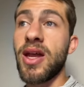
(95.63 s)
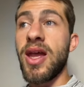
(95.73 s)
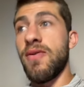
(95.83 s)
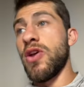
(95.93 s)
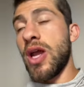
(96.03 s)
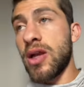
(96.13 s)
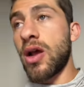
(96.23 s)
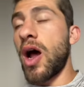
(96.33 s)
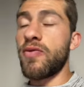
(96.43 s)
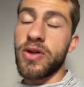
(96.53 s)
If they're in
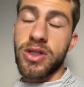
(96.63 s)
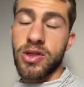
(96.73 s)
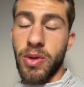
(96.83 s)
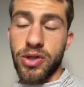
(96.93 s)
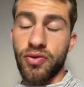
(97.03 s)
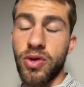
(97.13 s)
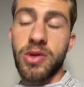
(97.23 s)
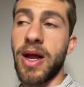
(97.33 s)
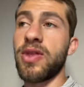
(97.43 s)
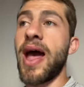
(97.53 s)
conference, there's a bunch of rules
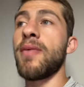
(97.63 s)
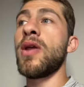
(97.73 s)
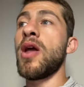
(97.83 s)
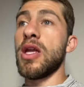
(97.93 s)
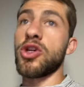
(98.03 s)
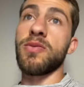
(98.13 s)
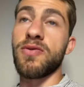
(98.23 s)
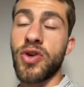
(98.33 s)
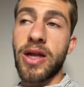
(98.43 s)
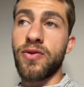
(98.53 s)
about that in terms of
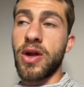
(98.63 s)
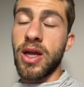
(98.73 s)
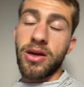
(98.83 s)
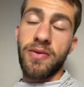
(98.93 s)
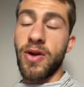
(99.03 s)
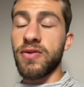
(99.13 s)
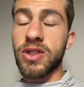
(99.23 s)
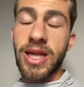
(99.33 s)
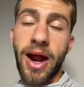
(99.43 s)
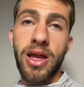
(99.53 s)
transferring and if you have to sit
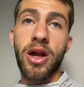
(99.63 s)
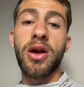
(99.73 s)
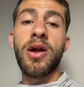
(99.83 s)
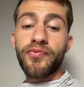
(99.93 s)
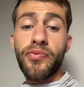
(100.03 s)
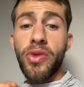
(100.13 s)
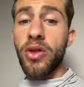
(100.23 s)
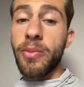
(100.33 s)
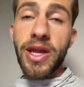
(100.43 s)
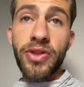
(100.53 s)
out a year. The
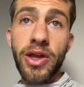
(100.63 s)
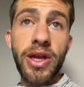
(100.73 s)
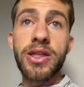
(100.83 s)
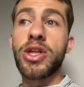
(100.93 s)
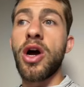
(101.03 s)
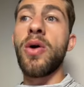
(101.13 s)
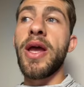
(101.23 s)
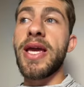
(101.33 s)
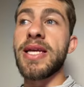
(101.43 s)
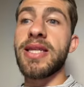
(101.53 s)
main thing you need to know
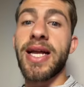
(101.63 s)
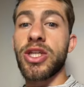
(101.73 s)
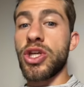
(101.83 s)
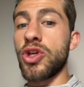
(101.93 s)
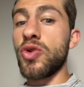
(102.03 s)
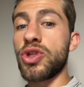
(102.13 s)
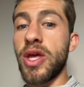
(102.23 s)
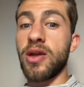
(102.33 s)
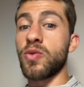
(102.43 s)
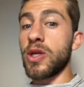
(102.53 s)
is that's a huge thing.
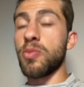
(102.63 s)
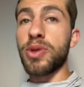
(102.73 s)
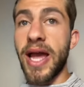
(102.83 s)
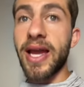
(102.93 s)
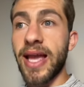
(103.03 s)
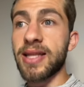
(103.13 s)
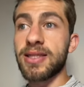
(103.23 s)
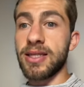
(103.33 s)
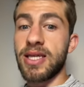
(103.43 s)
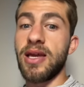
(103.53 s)
Is when you play against a
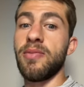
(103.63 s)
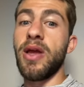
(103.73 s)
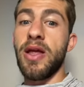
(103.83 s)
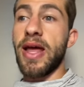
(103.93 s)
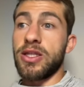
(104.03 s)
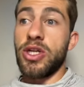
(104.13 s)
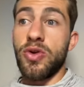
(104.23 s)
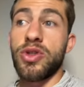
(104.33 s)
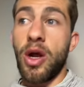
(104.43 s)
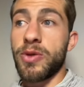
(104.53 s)
team, that's a
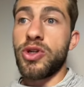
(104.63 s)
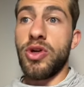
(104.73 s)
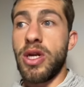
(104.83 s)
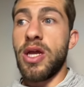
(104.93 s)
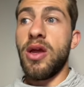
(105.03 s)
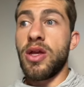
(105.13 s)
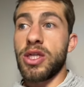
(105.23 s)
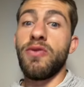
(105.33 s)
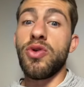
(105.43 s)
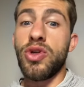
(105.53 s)
huge opportunity. Because if
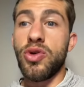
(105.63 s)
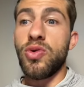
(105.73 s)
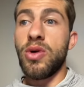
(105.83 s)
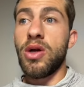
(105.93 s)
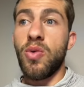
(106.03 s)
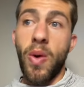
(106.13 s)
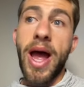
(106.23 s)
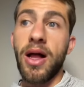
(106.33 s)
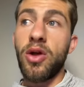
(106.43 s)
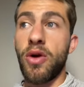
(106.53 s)
you do
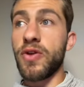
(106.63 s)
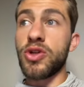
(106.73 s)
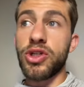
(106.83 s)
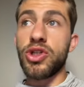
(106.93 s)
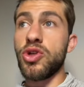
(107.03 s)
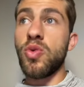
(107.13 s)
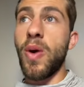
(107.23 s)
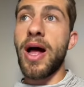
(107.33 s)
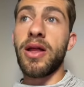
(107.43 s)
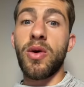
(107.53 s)
well, or if you just do
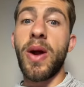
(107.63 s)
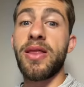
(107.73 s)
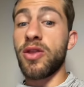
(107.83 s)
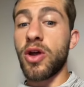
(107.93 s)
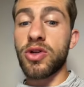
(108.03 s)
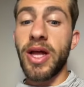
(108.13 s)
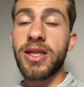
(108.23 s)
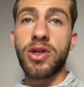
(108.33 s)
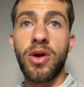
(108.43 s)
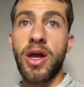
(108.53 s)
well in a way that the coach likes
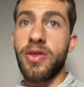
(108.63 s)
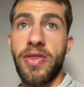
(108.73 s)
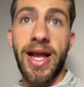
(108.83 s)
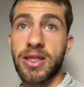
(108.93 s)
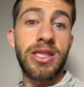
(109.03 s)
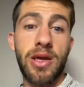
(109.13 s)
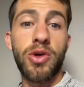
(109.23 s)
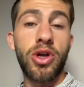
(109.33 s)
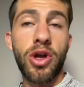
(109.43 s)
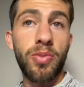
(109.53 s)
you, then that's a team you
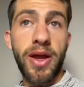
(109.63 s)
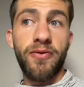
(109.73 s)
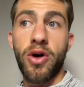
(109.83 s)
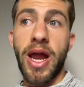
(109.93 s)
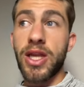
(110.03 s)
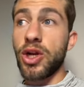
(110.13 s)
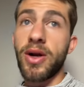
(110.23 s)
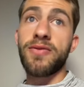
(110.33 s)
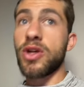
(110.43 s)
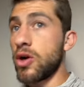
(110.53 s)
could go play for. And you don't have
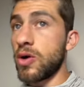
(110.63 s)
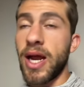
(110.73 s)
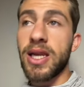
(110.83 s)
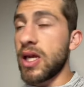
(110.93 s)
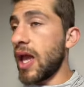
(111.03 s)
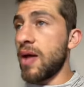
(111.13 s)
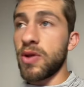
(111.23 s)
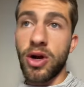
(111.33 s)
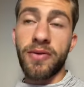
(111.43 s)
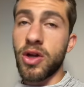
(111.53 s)
to go to an ID camp. You
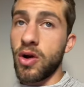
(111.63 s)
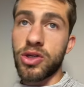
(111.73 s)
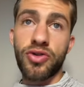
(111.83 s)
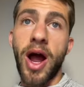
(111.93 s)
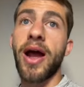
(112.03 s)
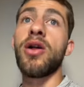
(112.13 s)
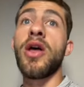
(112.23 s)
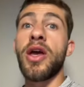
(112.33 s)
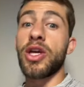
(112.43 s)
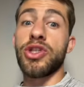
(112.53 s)
don't have to go on trial
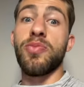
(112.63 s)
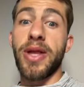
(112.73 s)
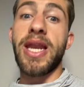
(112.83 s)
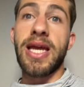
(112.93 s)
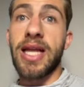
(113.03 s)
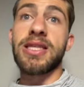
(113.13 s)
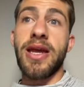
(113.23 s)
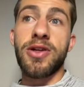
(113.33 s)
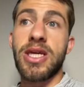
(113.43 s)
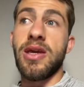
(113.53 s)
because you played against their
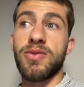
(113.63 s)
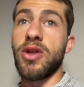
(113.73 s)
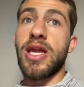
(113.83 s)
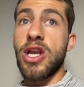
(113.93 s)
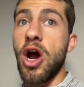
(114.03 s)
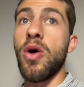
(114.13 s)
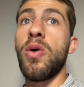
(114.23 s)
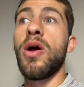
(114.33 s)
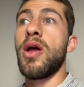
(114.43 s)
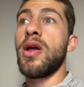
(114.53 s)
team. So they know
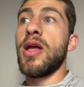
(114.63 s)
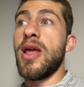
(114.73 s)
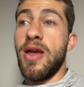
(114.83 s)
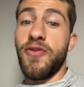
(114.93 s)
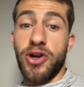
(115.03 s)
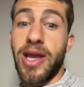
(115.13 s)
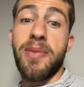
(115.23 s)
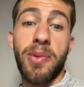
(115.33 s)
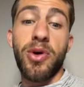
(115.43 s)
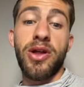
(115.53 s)
if you're
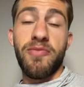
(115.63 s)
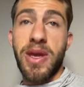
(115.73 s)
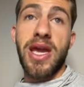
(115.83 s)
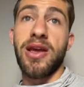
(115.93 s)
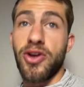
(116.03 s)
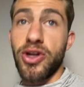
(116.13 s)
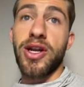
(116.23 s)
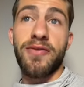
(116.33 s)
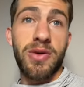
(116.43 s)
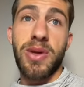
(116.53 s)
capable of being good
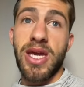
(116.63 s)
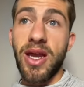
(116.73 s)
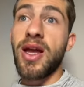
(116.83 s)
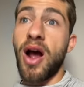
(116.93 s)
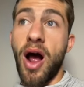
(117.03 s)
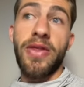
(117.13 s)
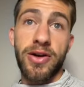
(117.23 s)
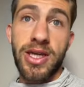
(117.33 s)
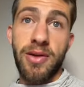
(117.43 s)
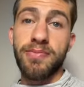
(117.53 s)
enough to be on their
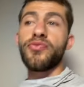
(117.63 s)
team.